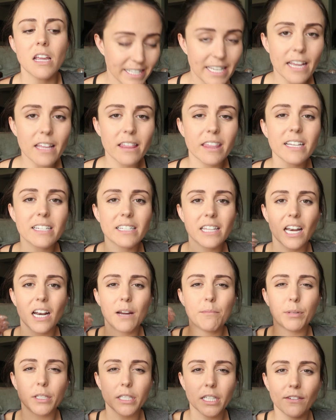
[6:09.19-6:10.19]
say things that
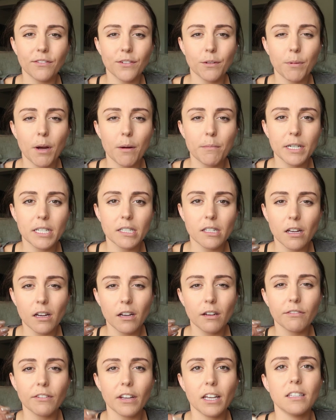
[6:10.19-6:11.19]
I believed about
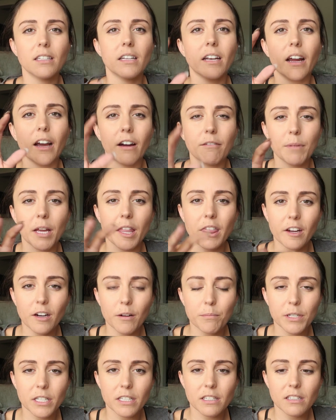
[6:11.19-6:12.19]
myself, and then have my
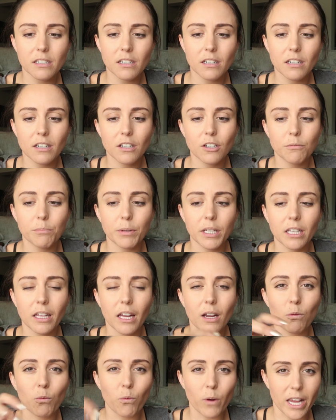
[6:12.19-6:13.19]
therapist be
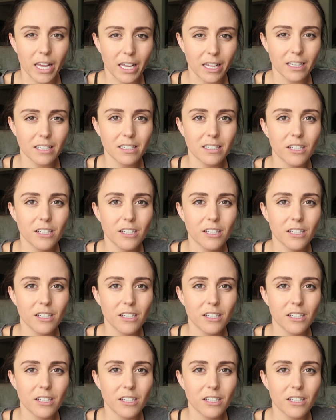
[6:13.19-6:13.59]
like, wait,